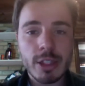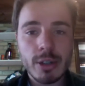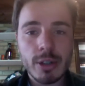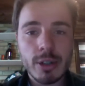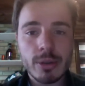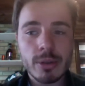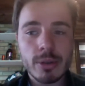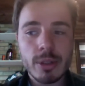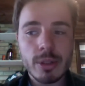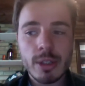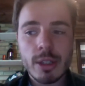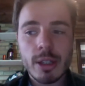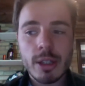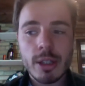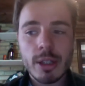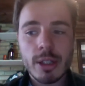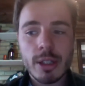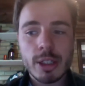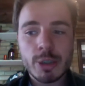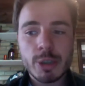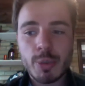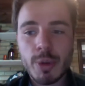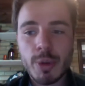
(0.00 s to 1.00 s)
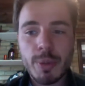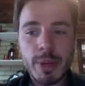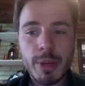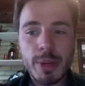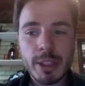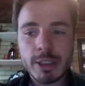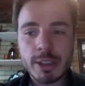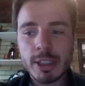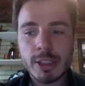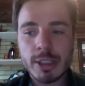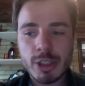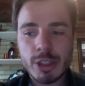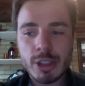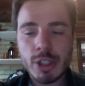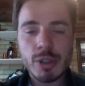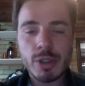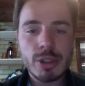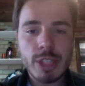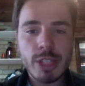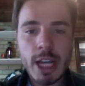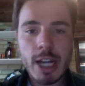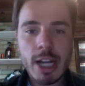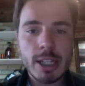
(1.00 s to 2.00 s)
So it's pretty much the
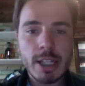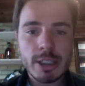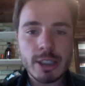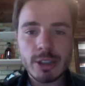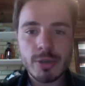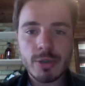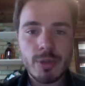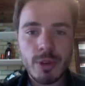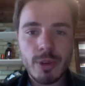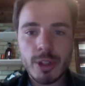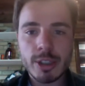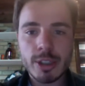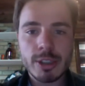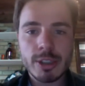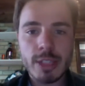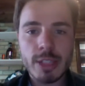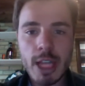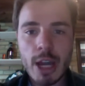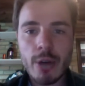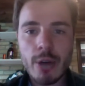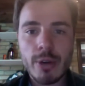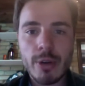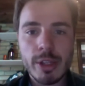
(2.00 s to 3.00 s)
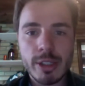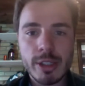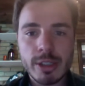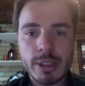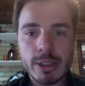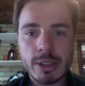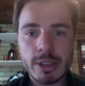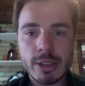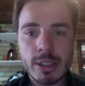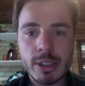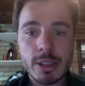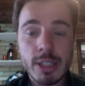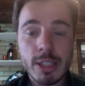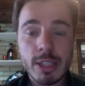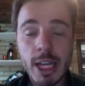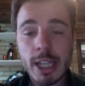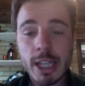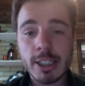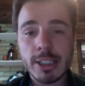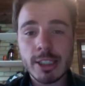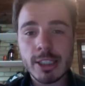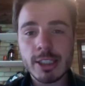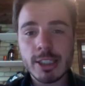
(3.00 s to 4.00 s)
two challenges for us now is the
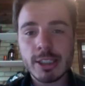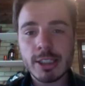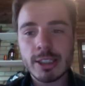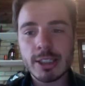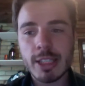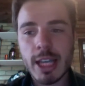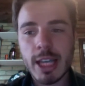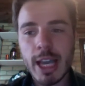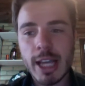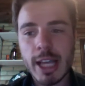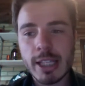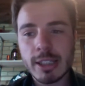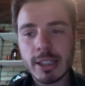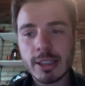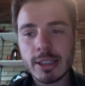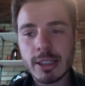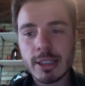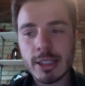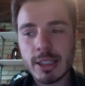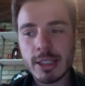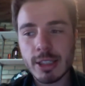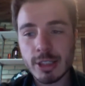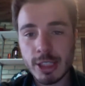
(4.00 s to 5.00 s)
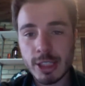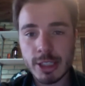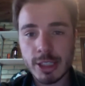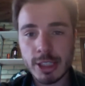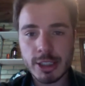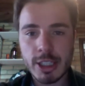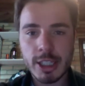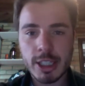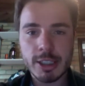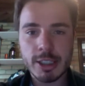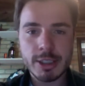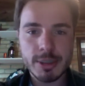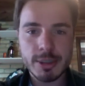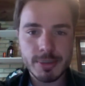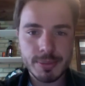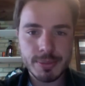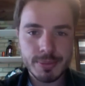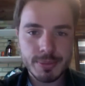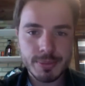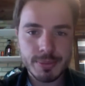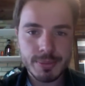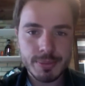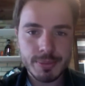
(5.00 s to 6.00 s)
taxes and the logistics.
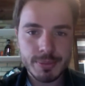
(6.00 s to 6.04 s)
